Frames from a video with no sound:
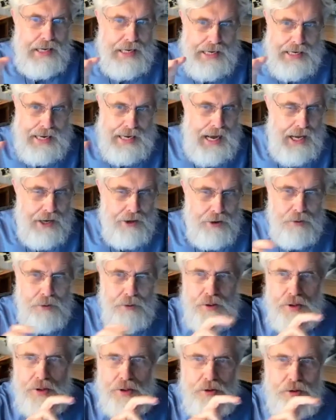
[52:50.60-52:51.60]

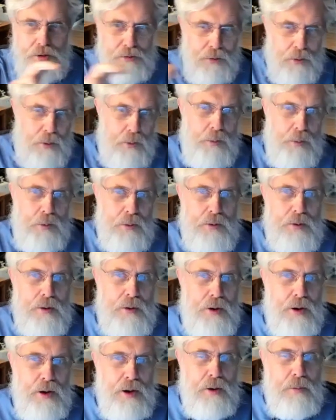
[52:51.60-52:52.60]
category goes forward
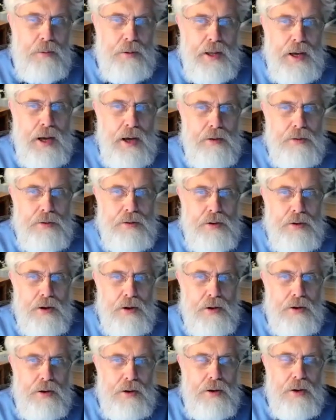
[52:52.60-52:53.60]
uh, without
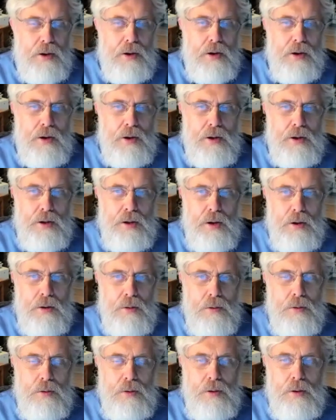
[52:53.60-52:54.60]
uh, you
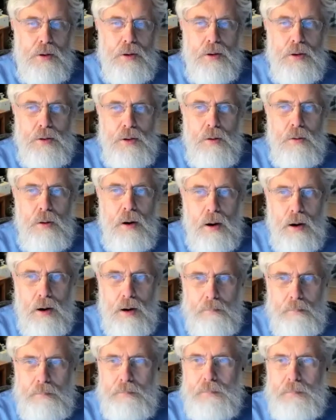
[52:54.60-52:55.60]
know, low
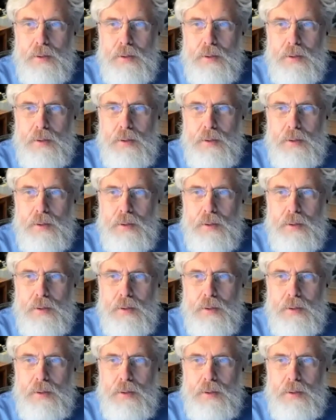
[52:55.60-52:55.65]
harm.